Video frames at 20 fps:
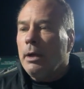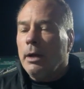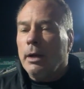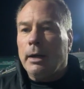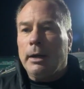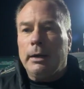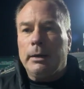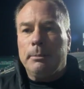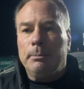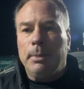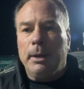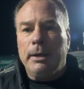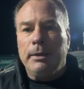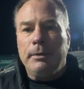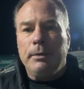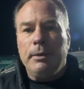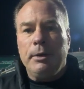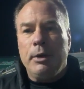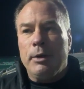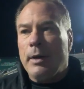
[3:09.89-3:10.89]
Uh,
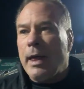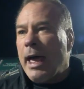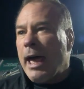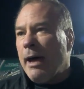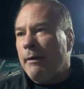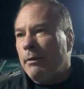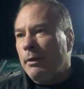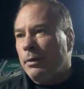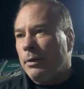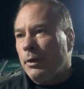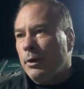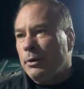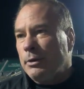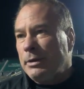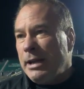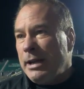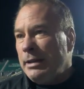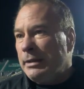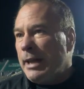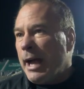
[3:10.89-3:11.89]
but you know, to have a
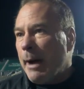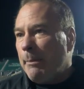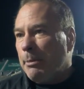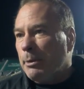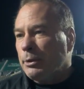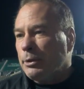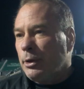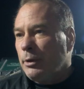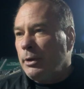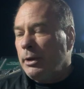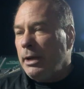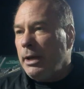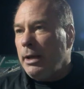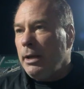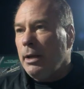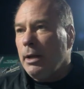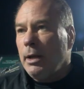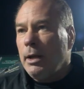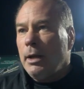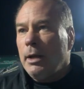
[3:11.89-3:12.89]
13th opportunity